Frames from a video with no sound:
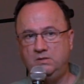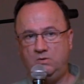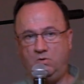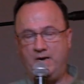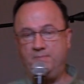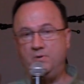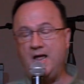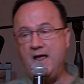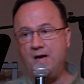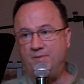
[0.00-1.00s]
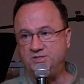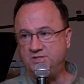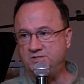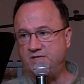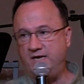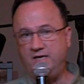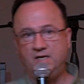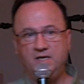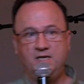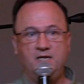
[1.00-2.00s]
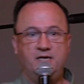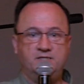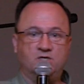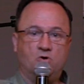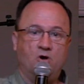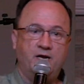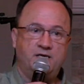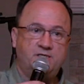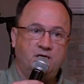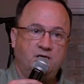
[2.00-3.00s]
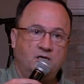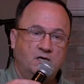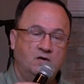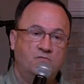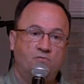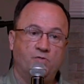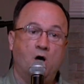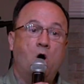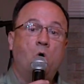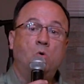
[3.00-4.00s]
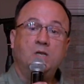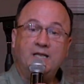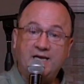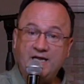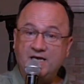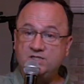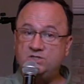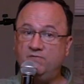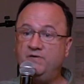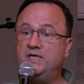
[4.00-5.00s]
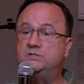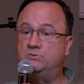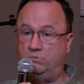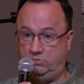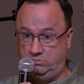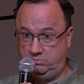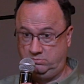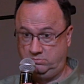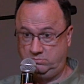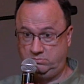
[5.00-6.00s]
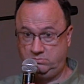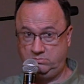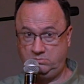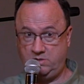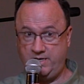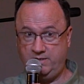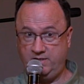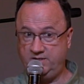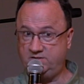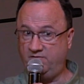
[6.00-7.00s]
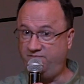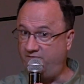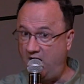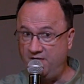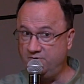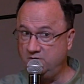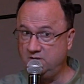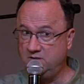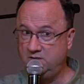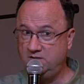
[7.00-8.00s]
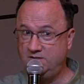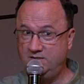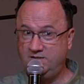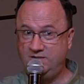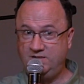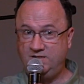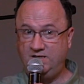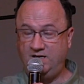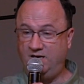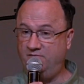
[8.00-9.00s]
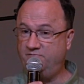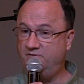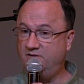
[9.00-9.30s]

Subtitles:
or Abraham, I should say, is accredited for the whole lineage of Israel, right? He's the father of